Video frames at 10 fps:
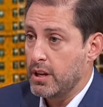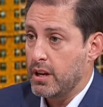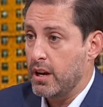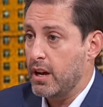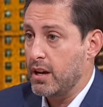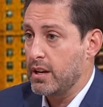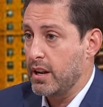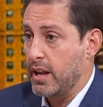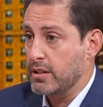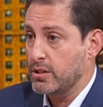Uh, and,
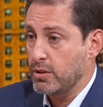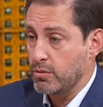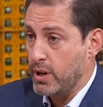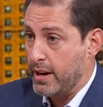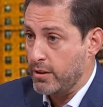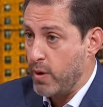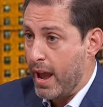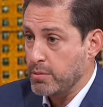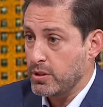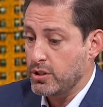and so you, and you
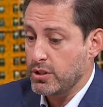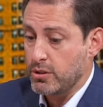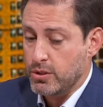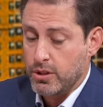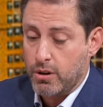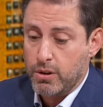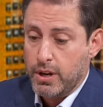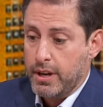absolutely should do so.